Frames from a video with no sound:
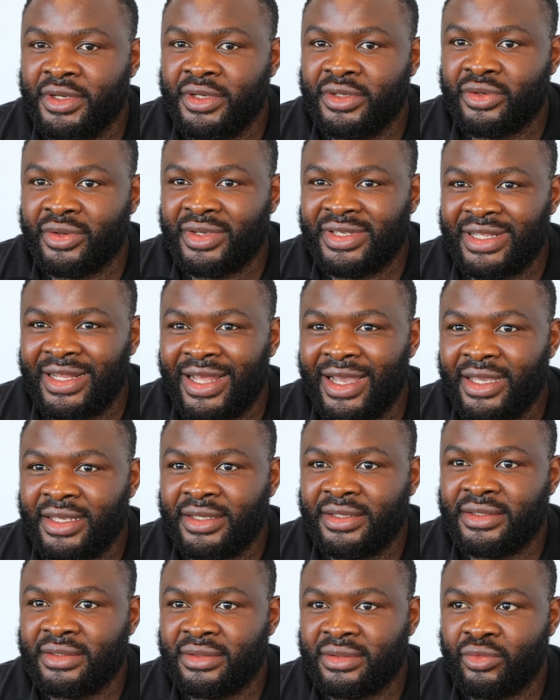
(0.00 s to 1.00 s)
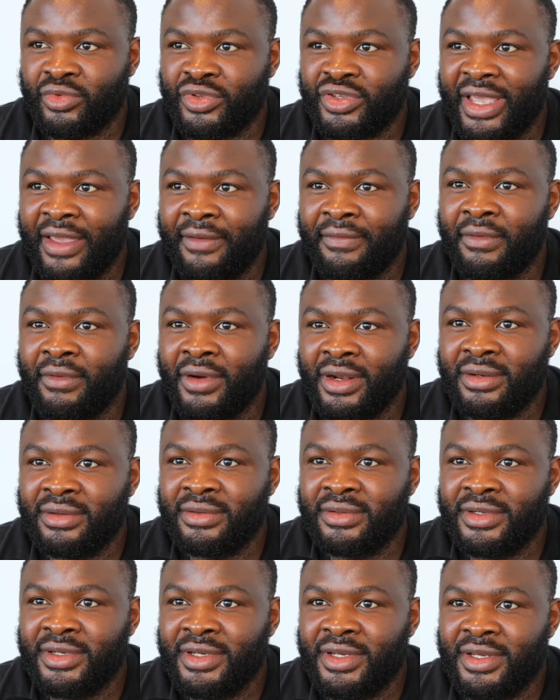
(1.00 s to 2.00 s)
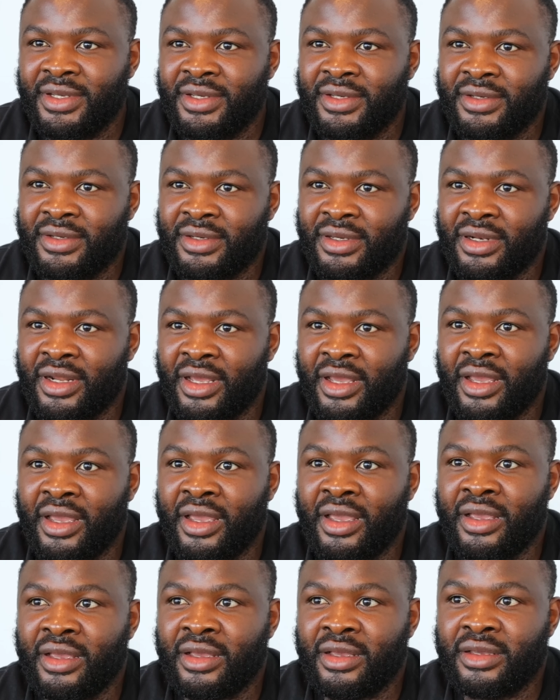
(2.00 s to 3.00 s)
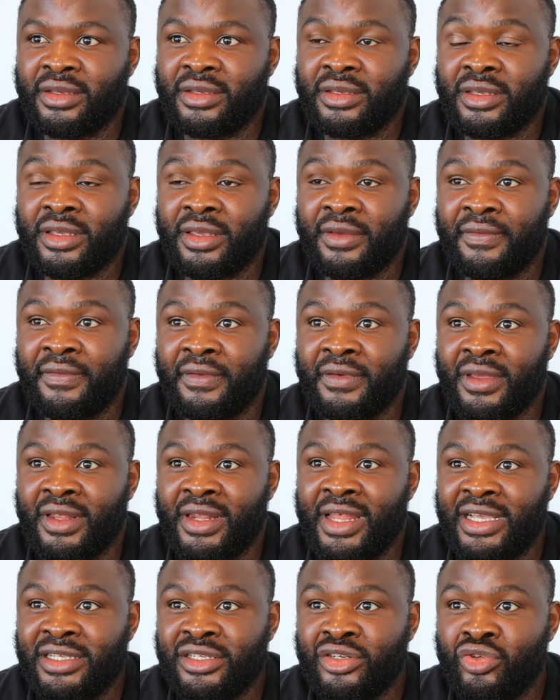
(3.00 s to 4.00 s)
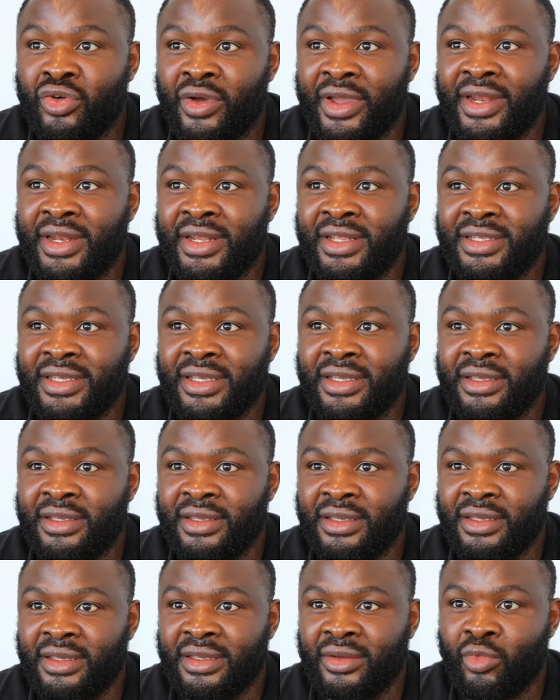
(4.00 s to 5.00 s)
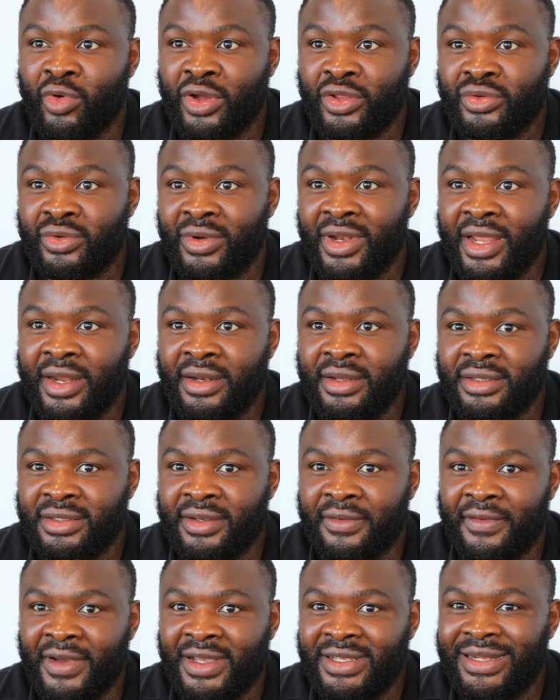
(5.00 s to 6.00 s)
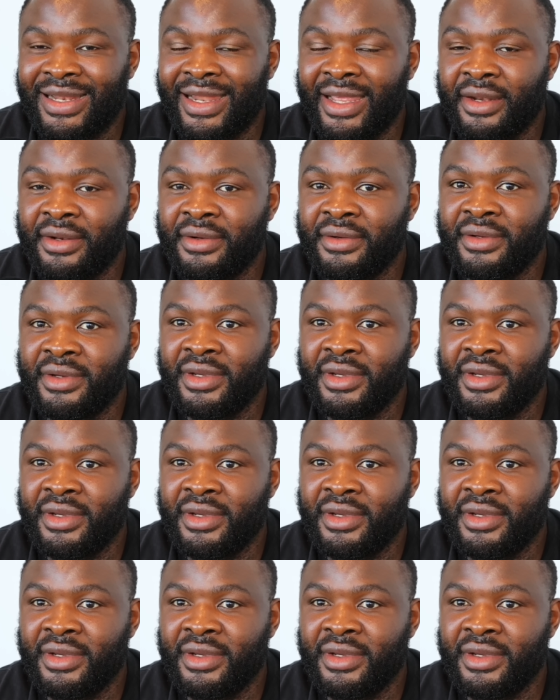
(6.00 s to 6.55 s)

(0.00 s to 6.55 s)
So it's nice with everyone. And, if he doesn't know anything, he wants to learn, he's a fast learner.